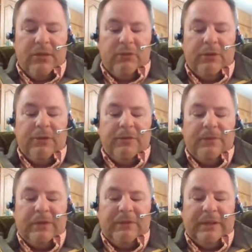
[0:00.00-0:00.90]

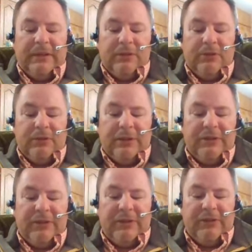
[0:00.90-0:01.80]
315
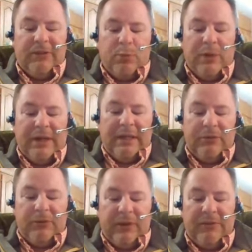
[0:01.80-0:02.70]
degrees is the
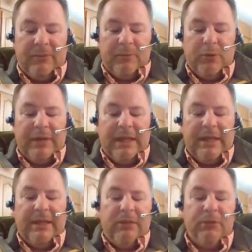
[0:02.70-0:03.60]
waning crescent moon,
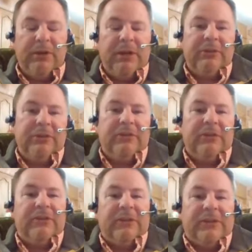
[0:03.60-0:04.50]
and
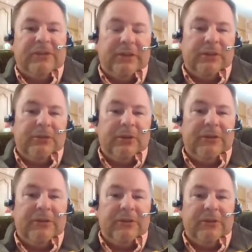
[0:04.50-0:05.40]
360
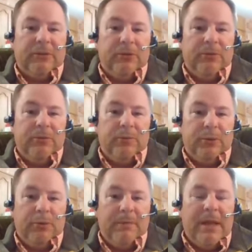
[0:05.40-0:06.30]
degrees is a new
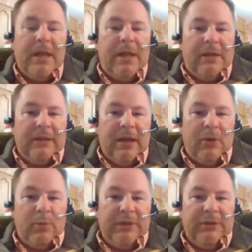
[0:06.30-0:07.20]
moon.
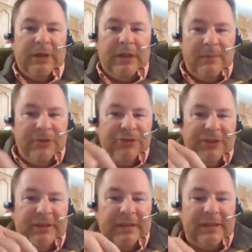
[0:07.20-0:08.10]
Now, when you're
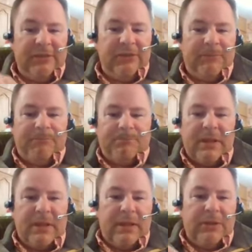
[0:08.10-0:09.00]
imaging this,
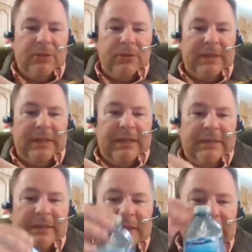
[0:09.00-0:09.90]
you
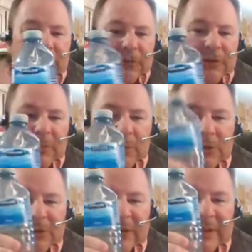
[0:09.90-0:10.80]
can
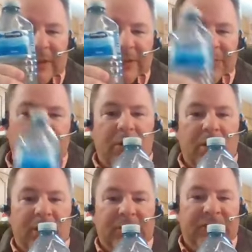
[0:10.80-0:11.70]
we'll say this
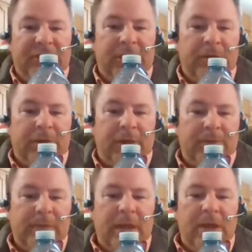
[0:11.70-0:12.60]
bottle is the Earth.
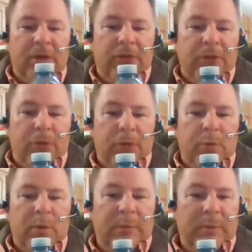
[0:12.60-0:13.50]
So
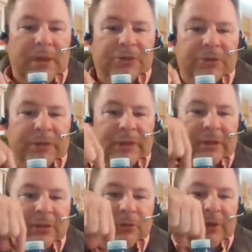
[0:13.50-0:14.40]
when we're measuring the
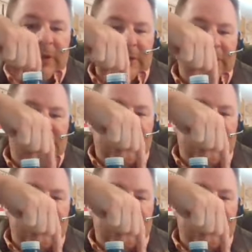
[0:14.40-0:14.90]
degrees,